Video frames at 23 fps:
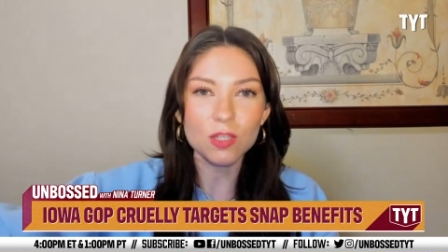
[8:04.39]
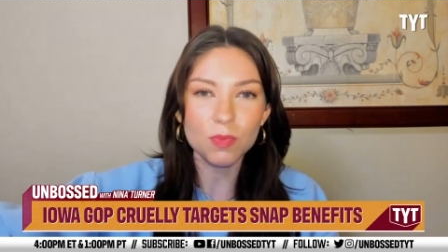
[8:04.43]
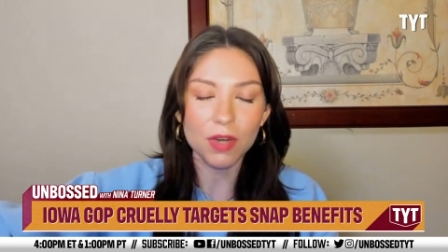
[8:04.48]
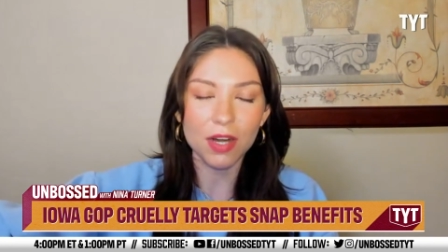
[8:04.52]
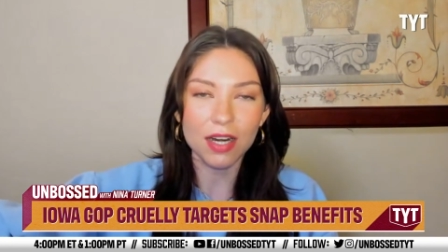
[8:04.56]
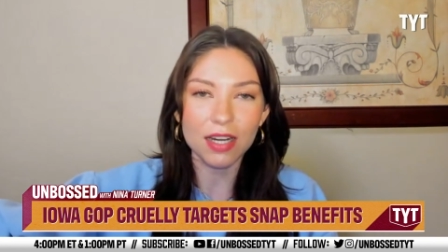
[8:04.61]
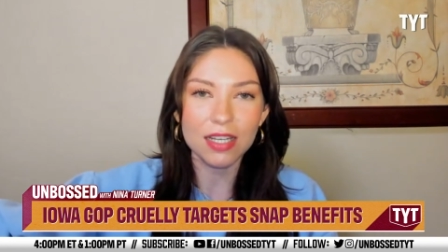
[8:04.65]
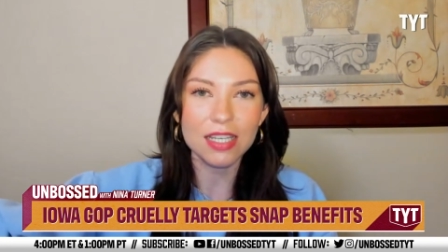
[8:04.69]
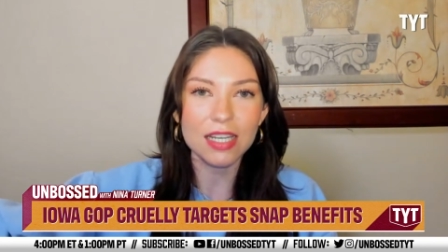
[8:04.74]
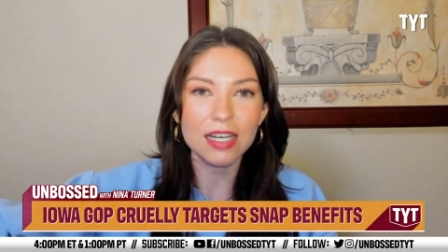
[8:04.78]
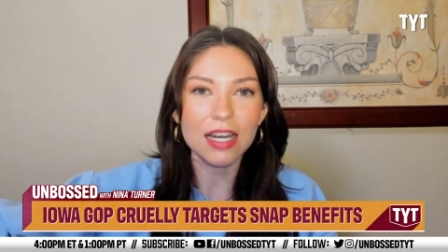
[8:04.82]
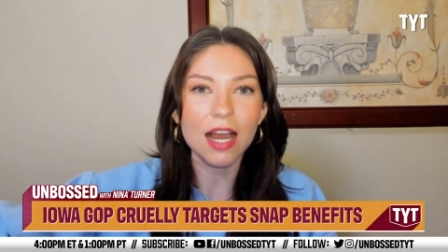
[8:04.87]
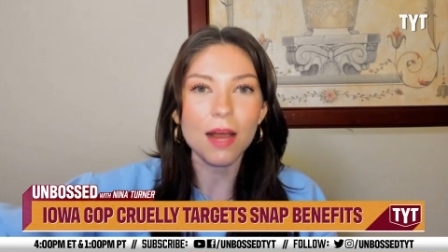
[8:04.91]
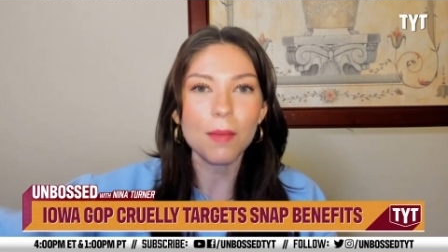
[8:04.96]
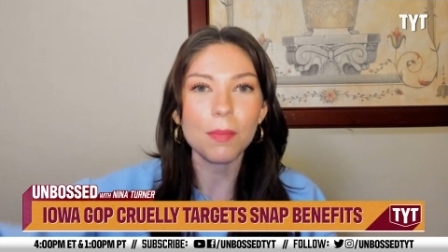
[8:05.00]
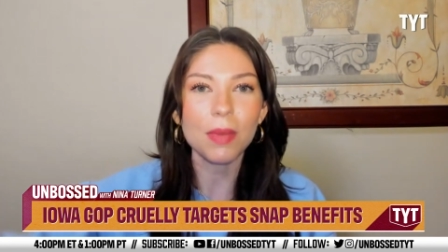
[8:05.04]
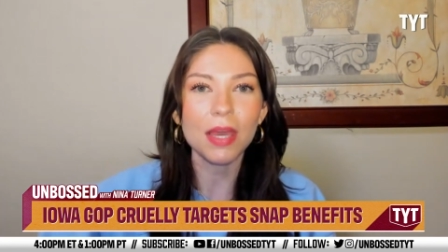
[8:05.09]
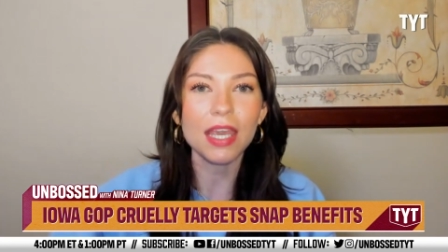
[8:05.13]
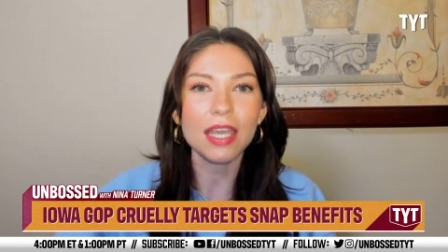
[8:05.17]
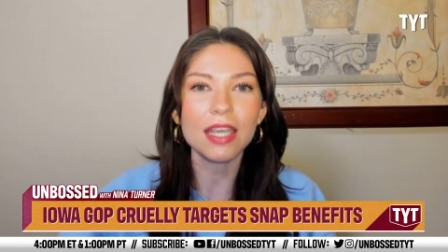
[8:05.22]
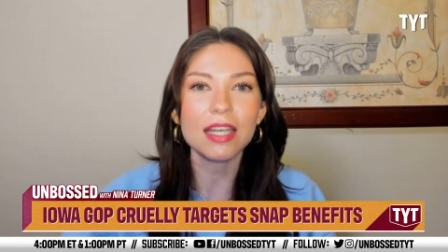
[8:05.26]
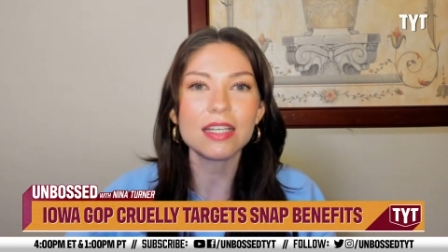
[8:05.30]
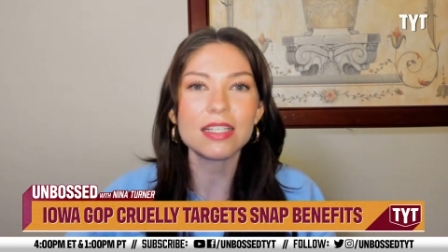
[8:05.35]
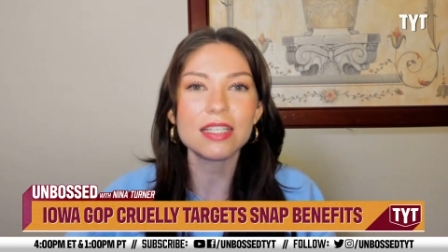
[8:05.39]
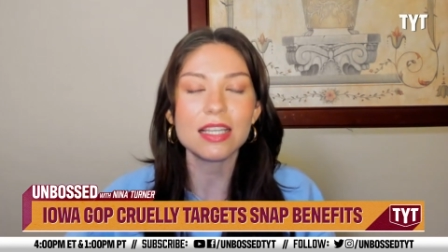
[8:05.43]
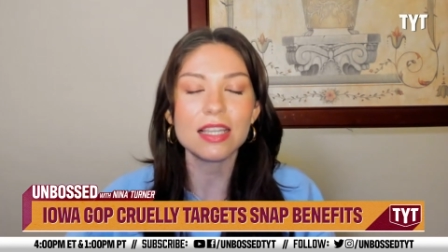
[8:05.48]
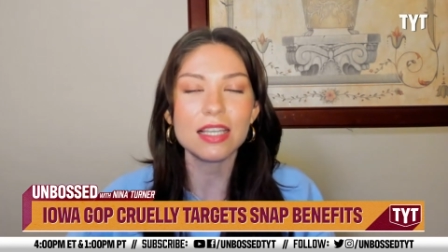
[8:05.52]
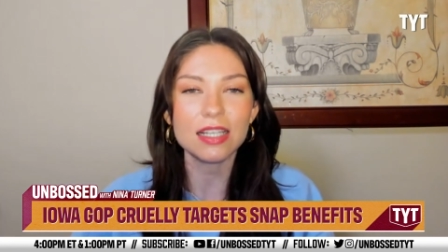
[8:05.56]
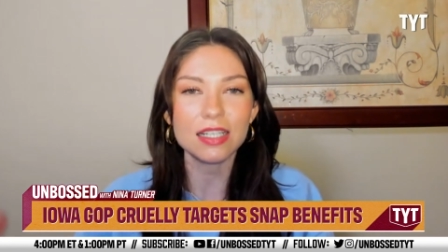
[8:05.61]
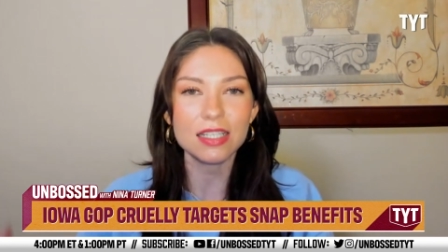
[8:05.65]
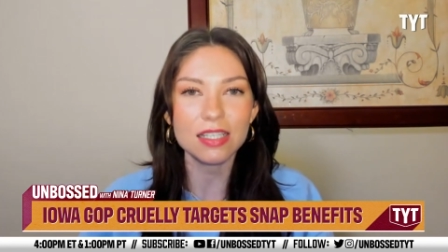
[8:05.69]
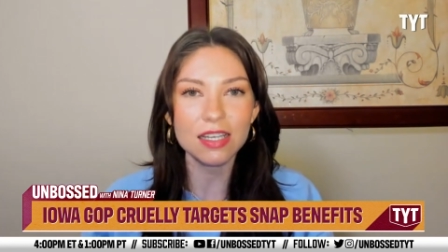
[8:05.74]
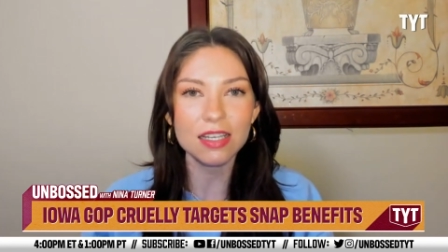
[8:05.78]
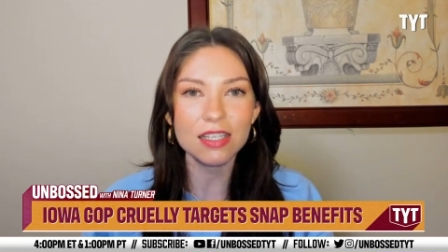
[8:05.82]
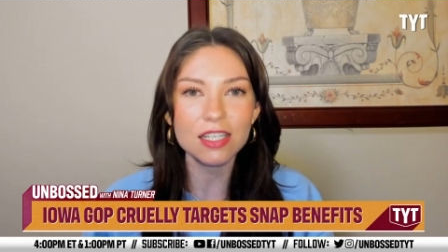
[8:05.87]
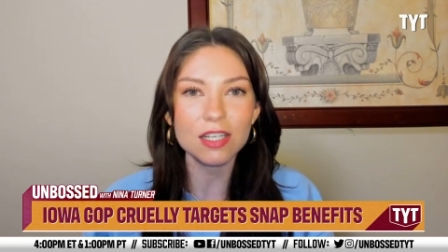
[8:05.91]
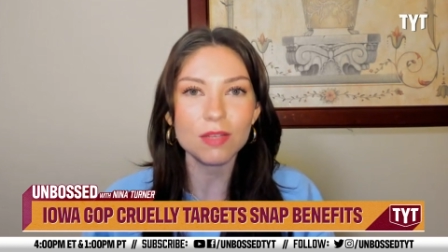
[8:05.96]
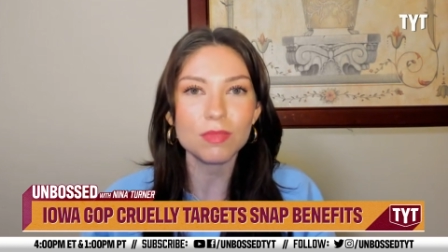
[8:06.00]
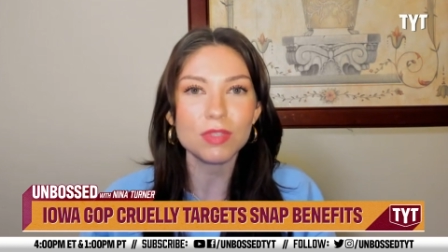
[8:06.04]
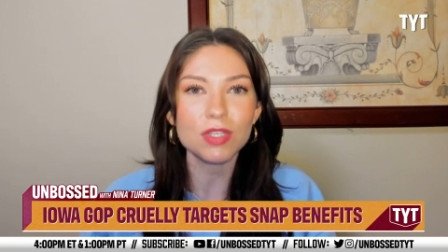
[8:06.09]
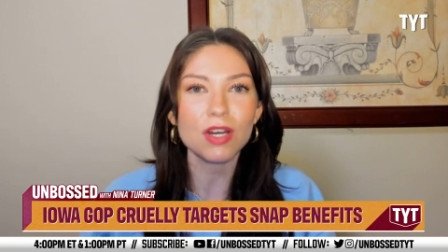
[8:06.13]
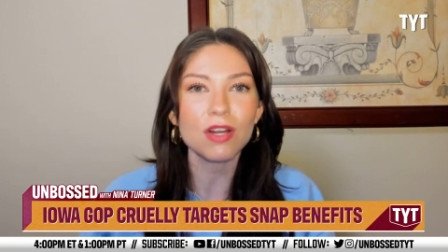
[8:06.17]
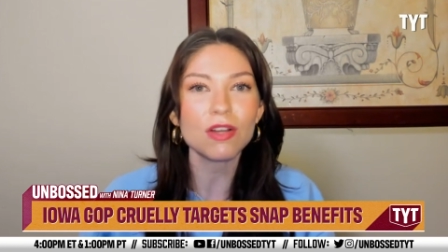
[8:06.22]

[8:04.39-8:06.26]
breaks and not paying into these systems,